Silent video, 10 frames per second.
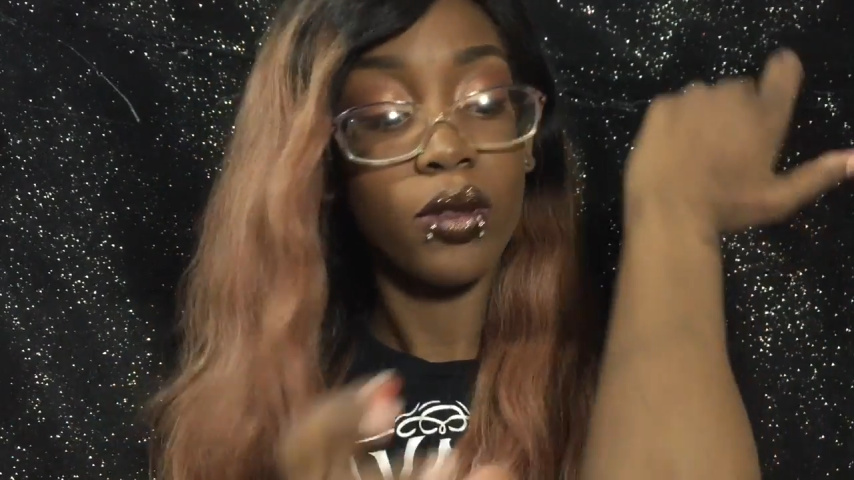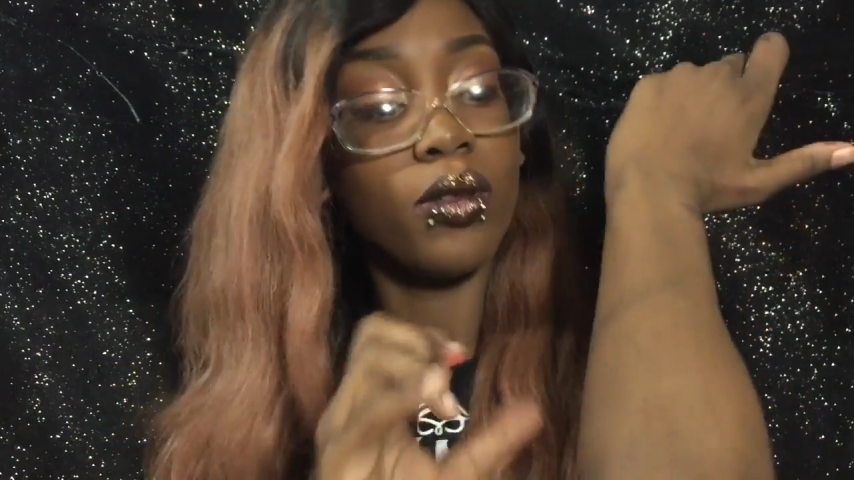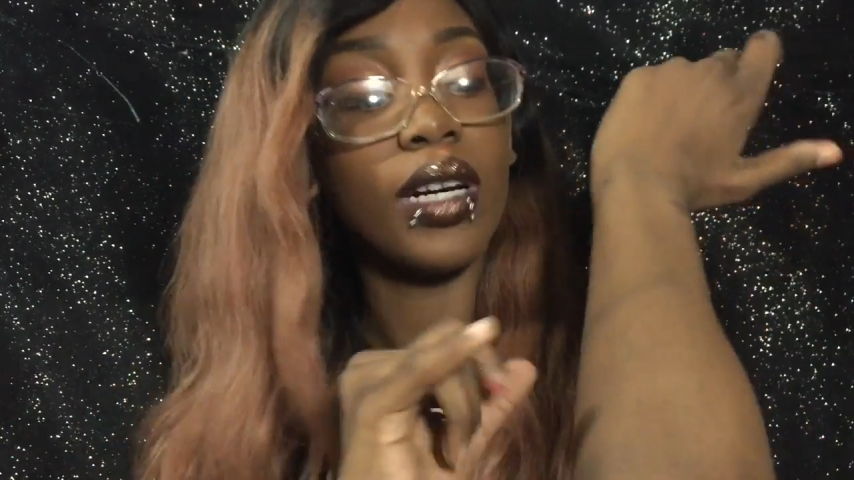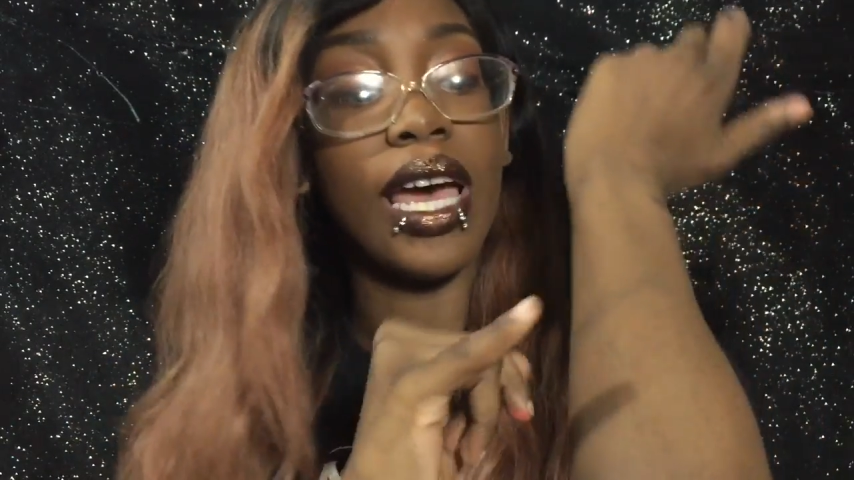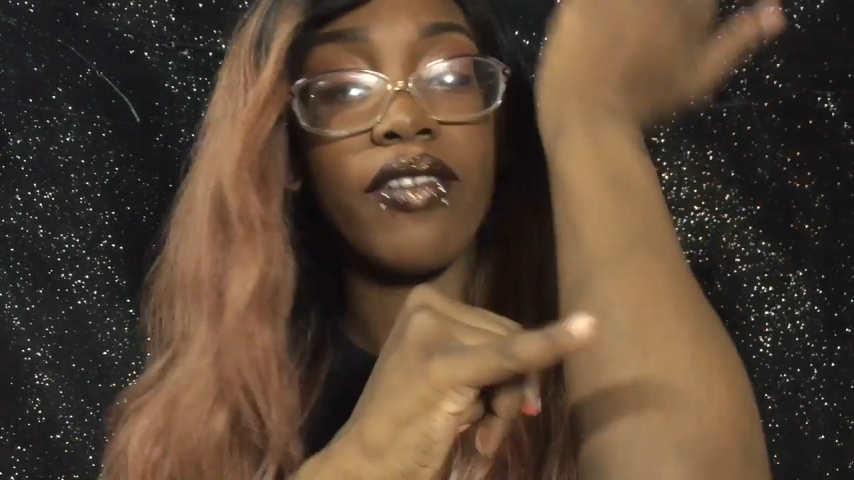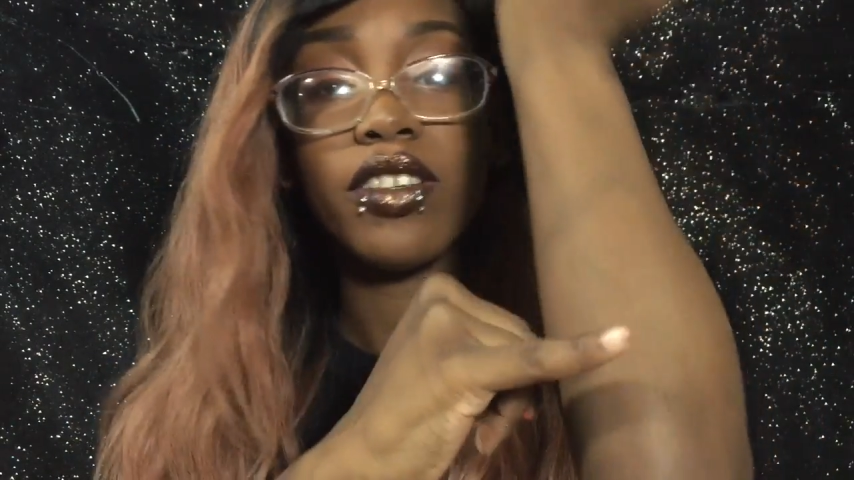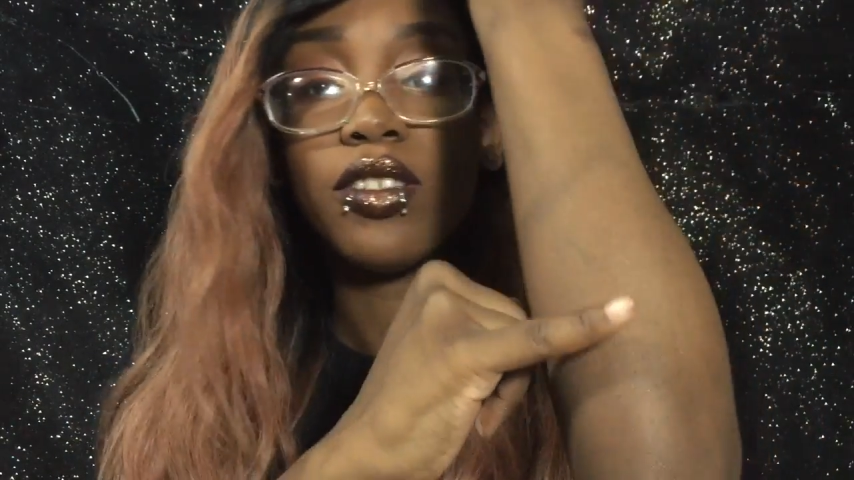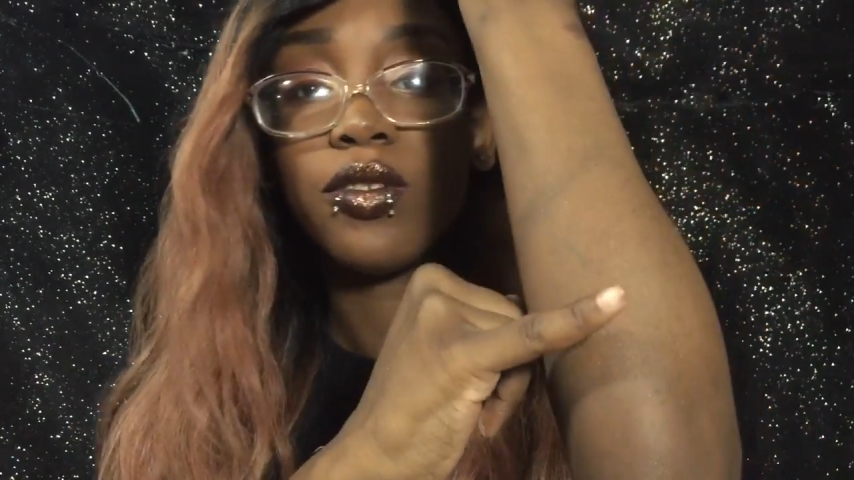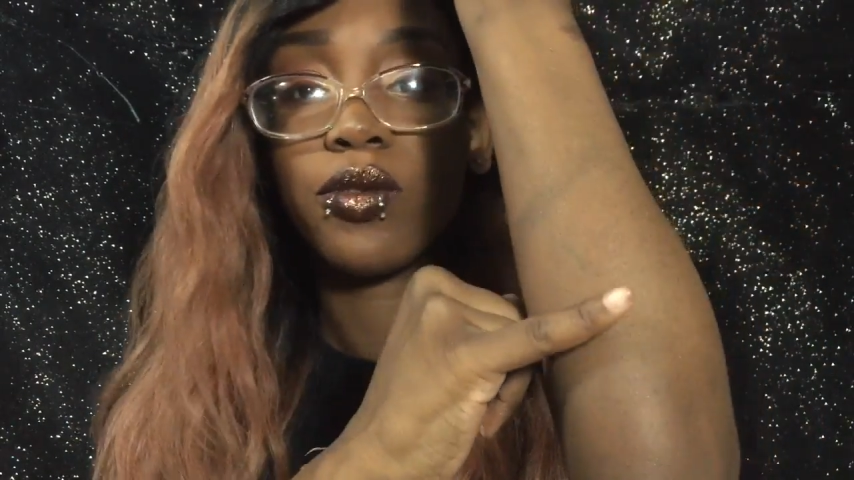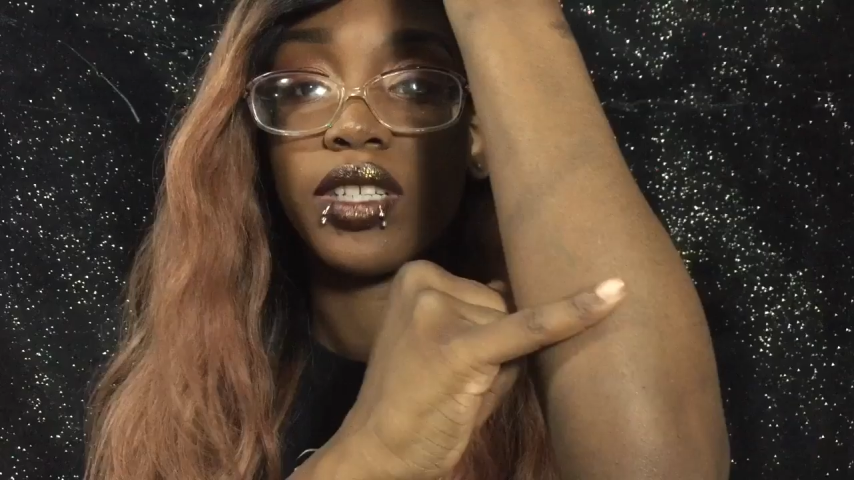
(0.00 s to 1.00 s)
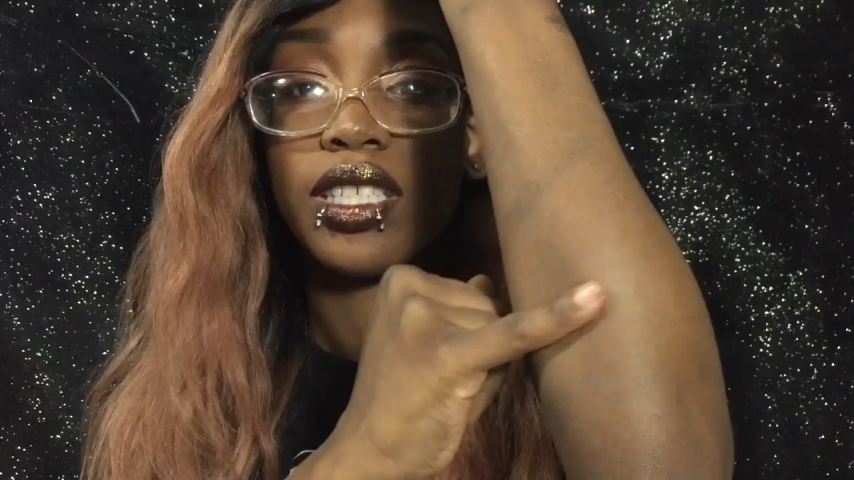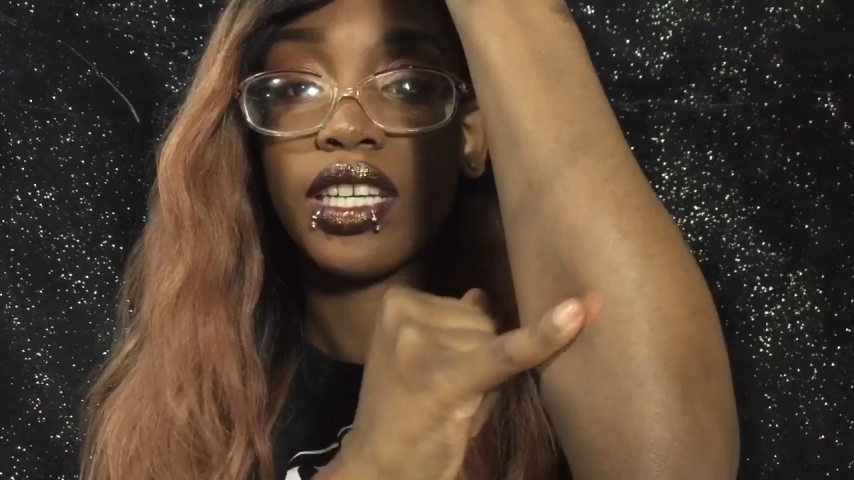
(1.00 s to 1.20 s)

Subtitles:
cool, I have a use for this.